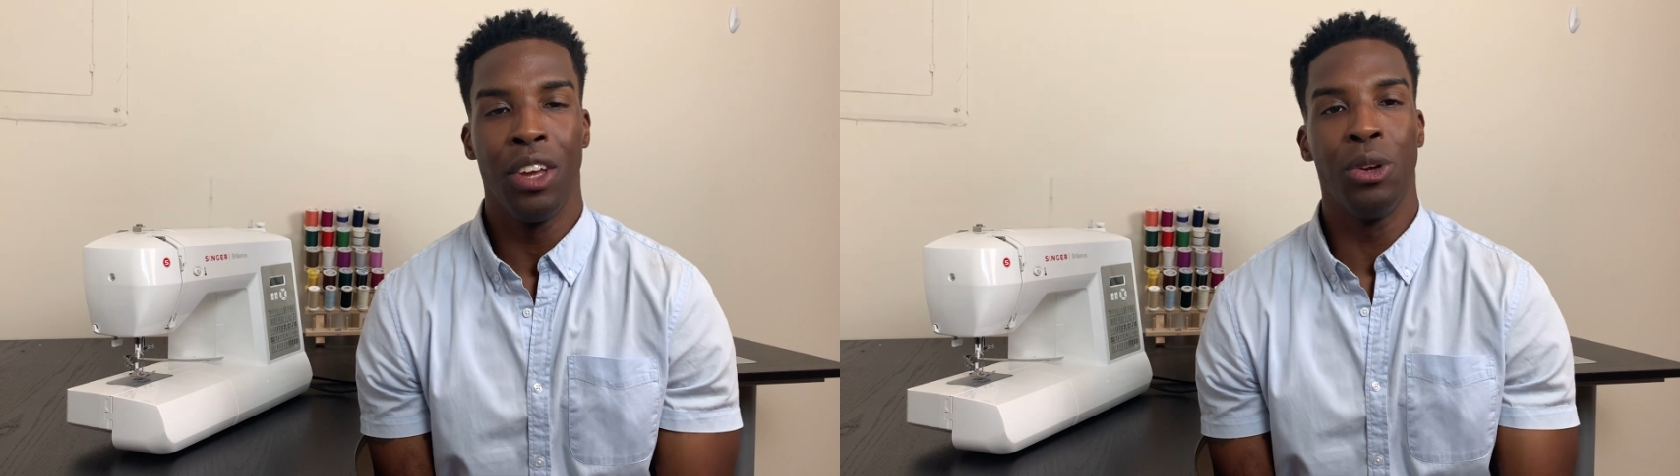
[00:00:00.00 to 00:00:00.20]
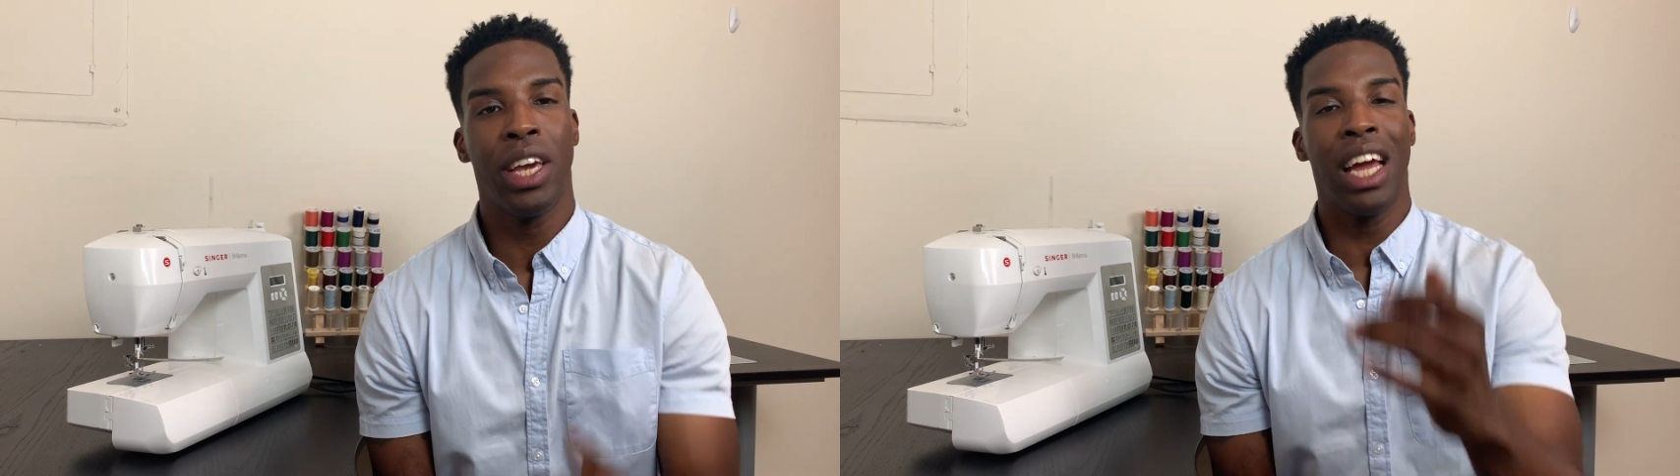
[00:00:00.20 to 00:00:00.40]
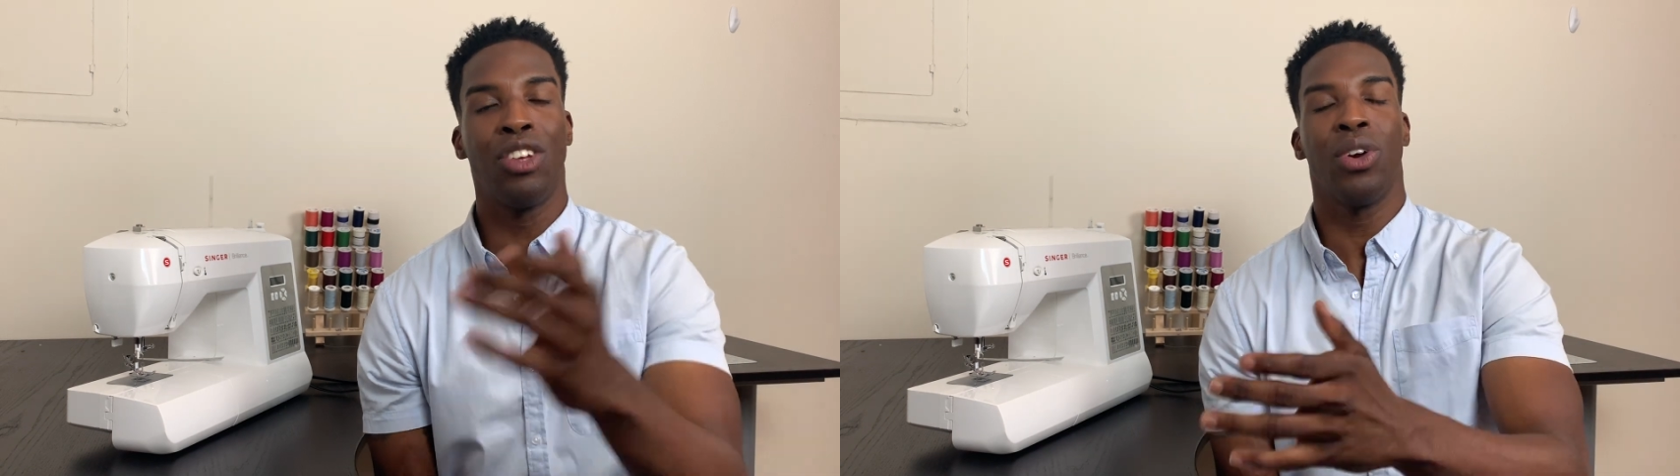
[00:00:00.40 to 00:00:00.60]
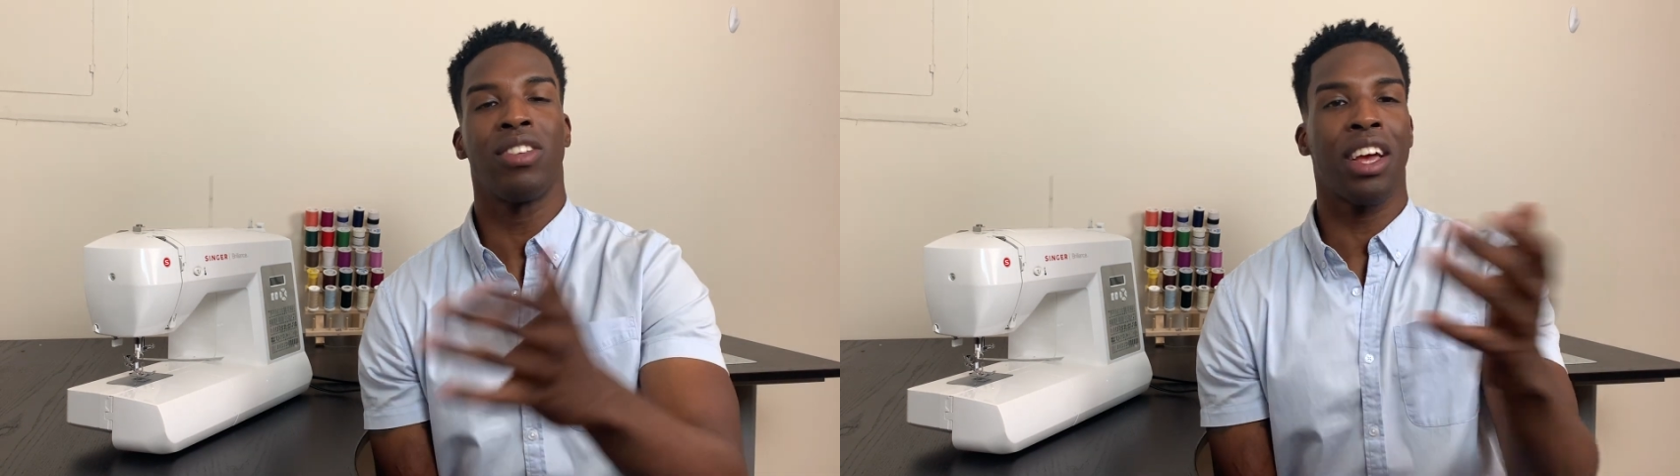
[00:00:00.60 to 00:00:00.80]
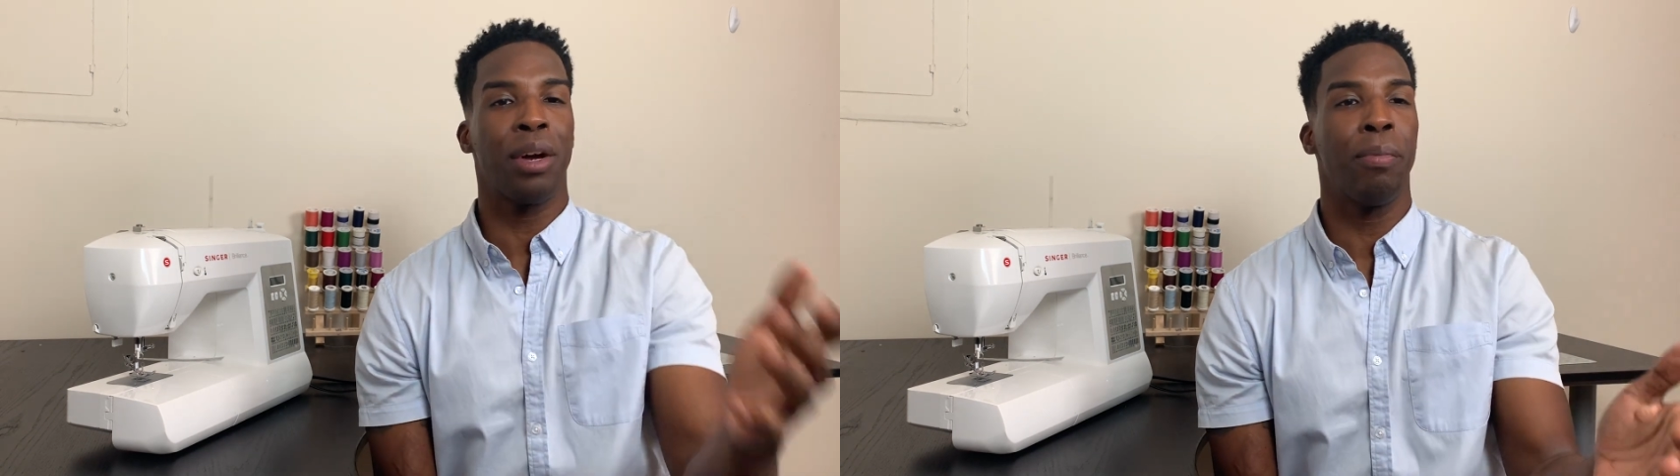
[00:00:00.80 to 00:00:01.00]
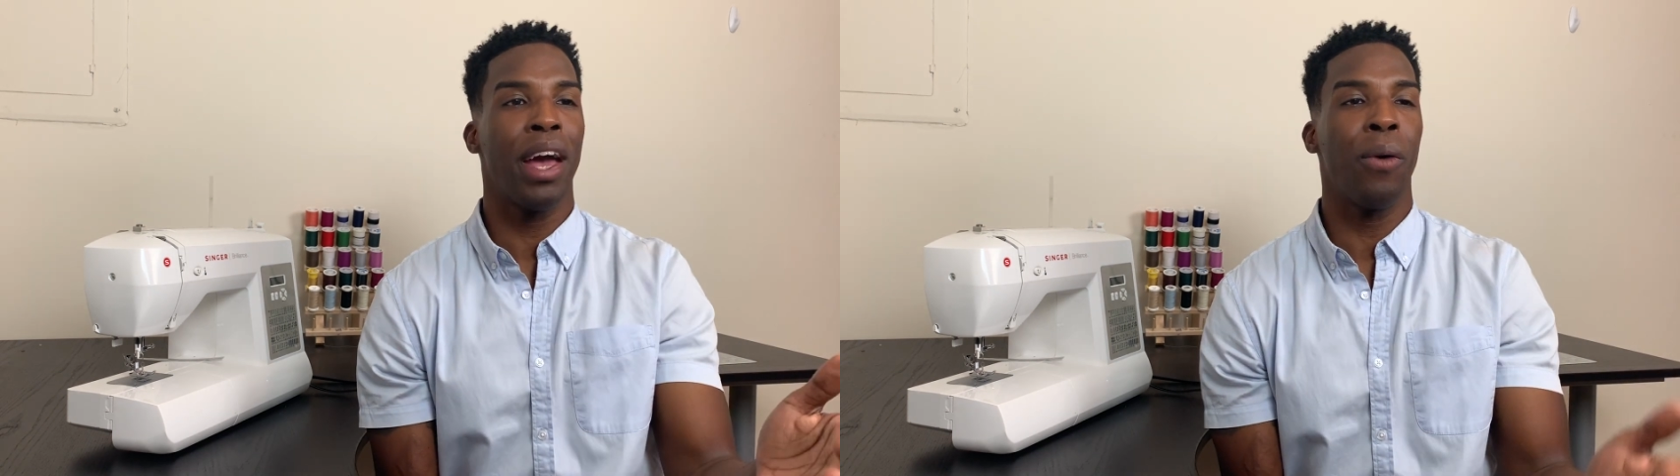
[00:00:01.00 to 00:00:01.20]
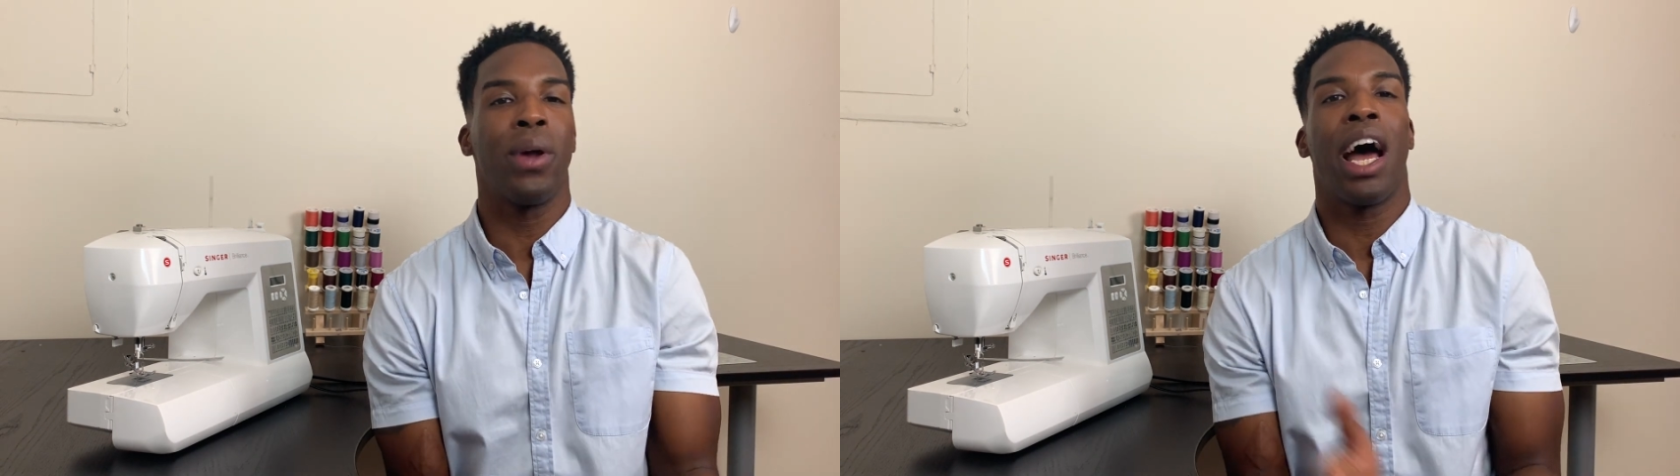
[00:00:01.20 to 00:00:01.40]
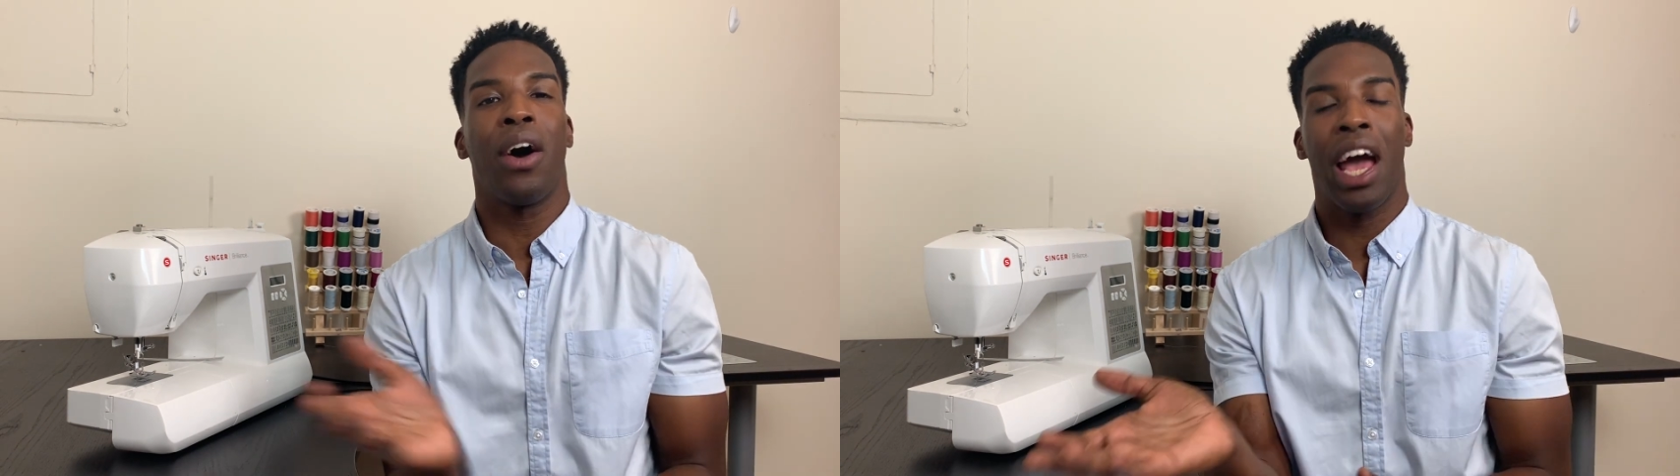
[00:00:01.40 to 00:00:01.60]
You can't dress like a man
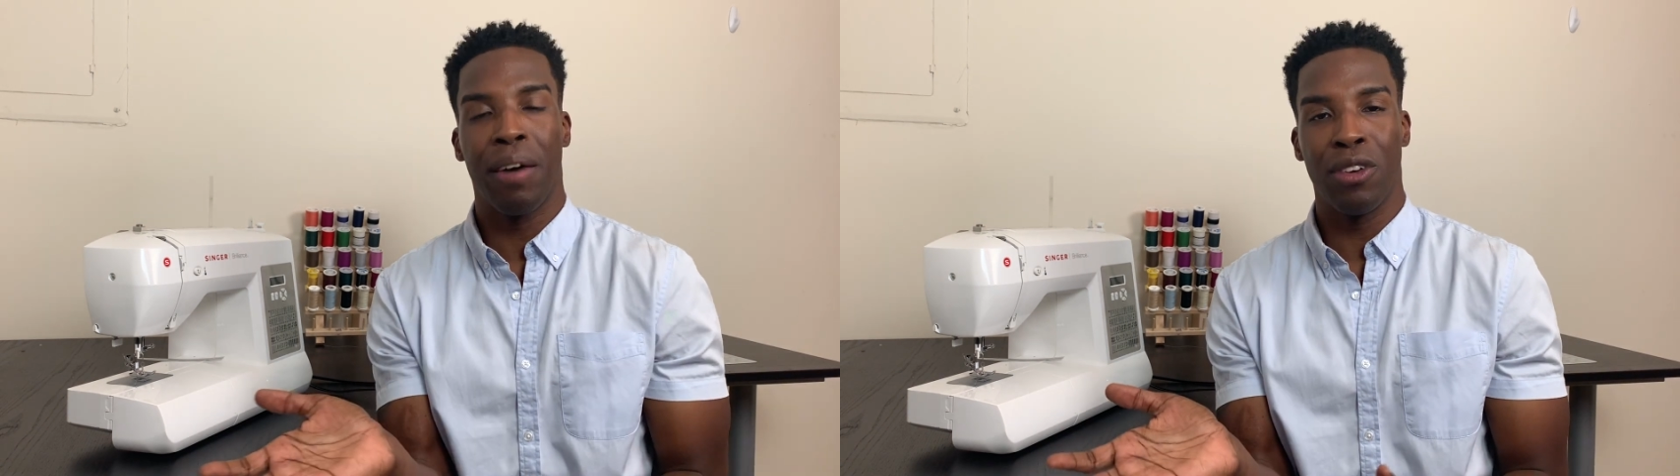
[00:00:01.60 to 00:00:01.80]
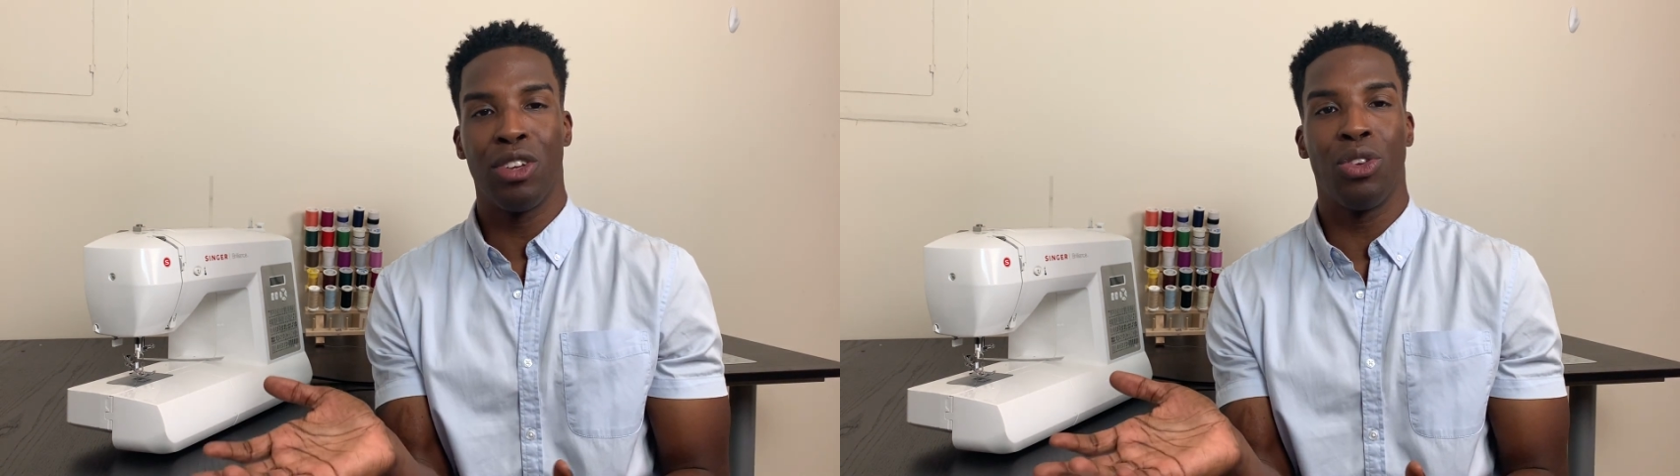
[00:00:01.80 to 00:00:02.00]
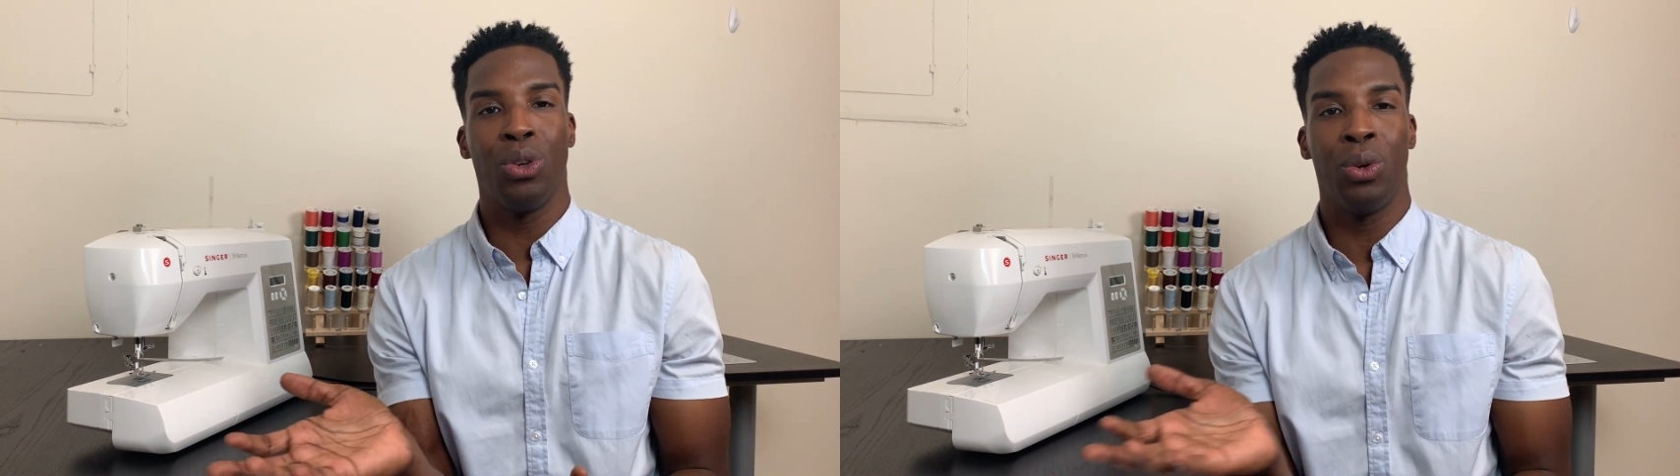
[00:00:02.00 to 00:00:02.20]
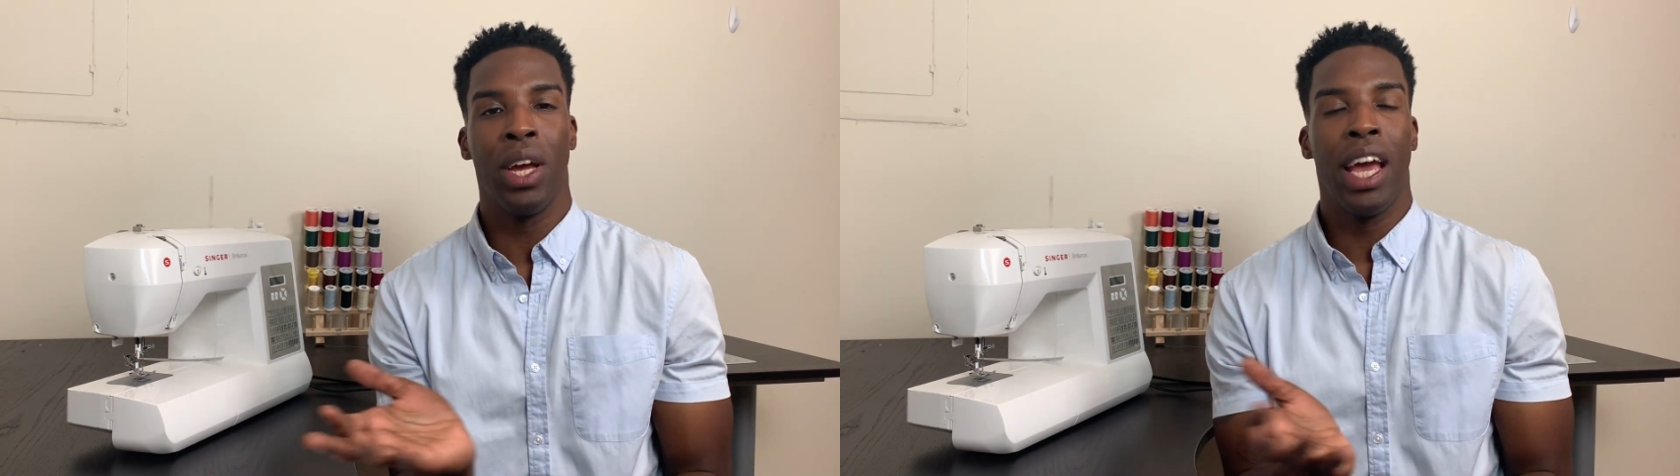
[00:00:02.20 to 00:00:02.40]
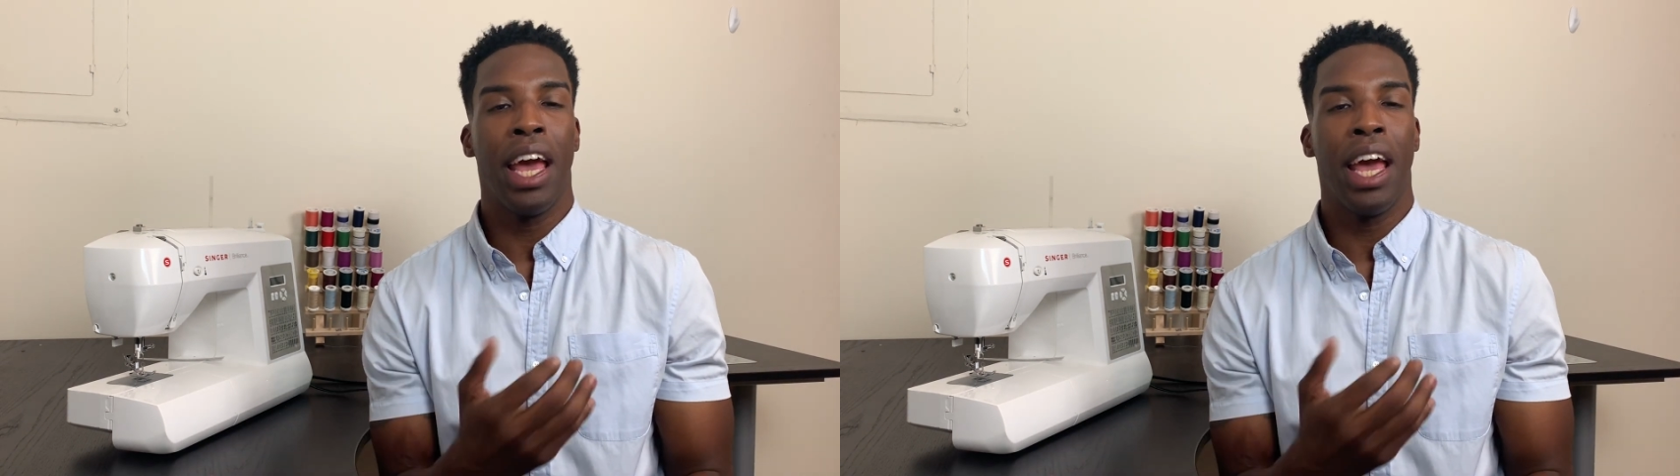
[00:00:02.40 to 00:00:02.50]
without having a suit.